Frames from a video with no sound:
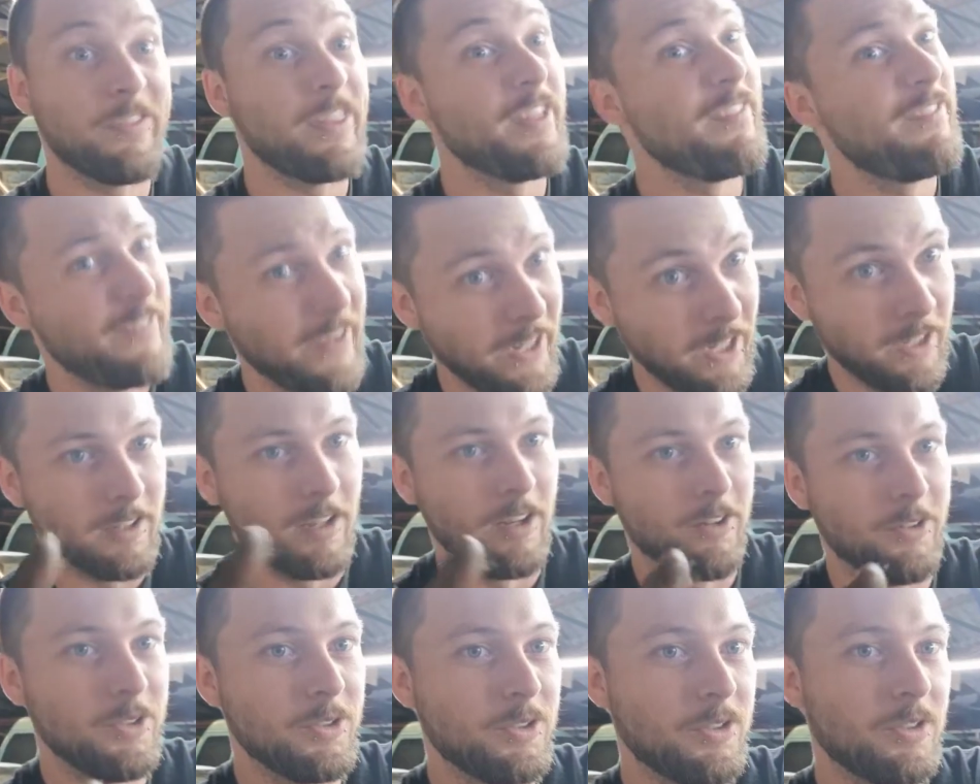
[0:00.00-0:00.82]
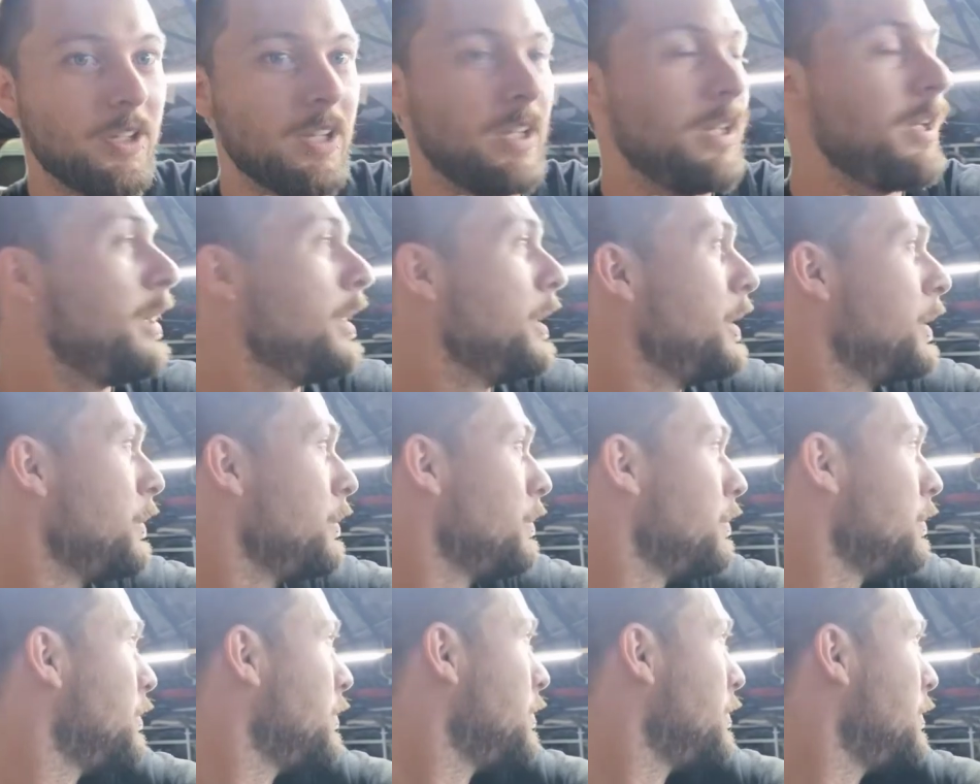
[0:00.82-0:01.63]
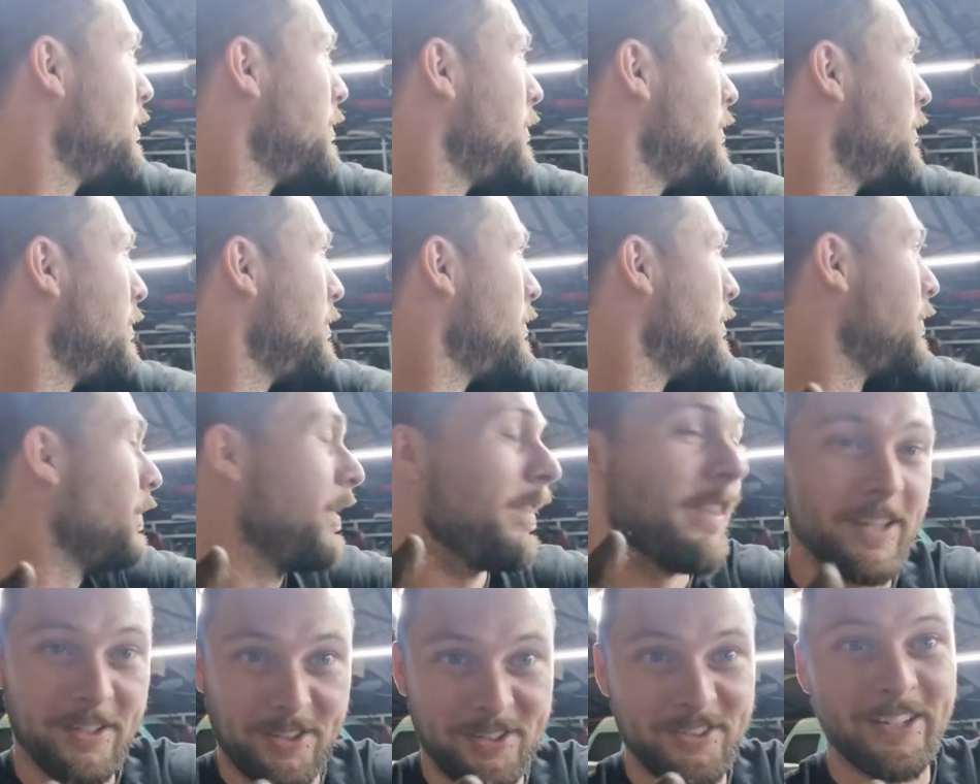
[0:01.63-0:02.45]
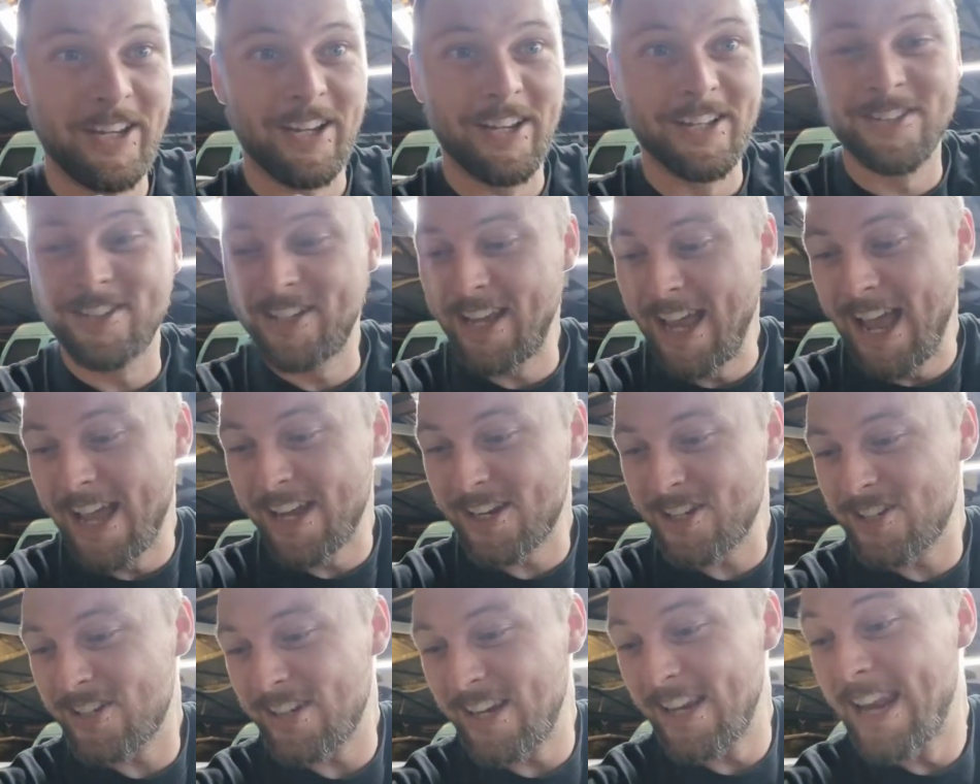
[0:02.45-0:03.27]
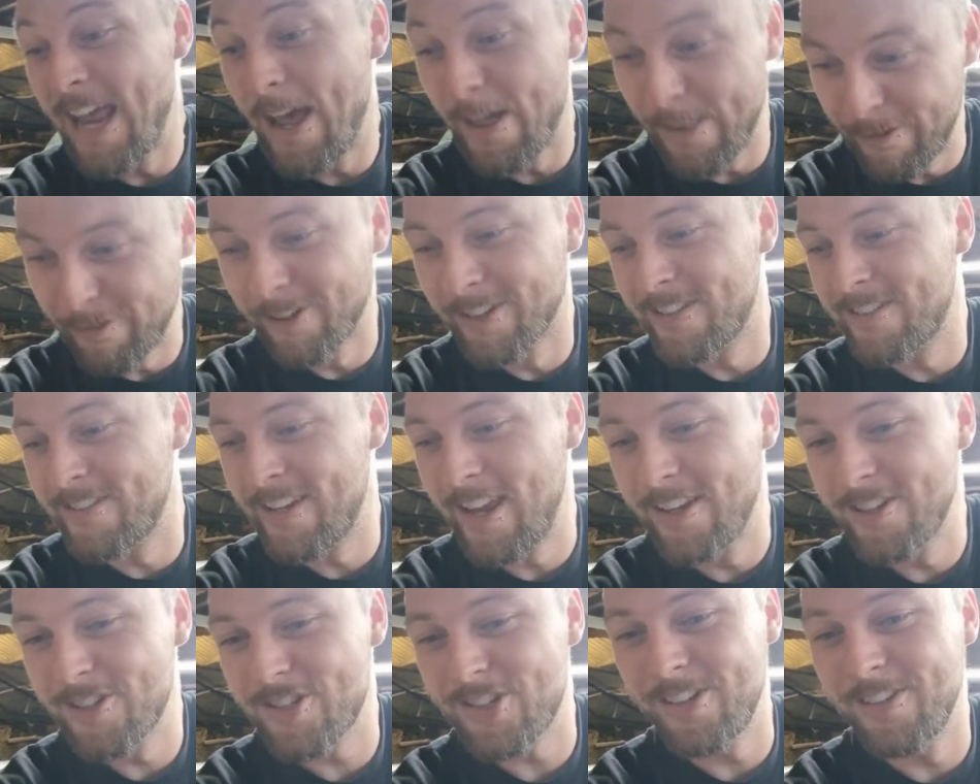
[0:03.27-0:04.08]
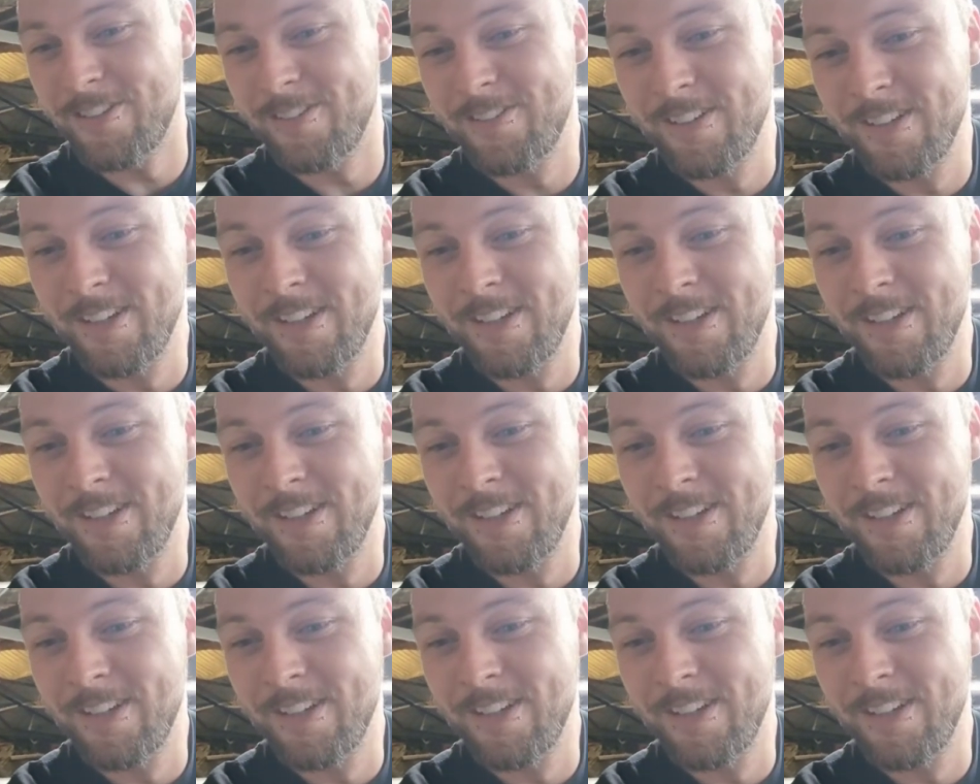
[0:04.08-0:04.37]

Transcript: They're finger loose, but they're still attached, and now they're under tension.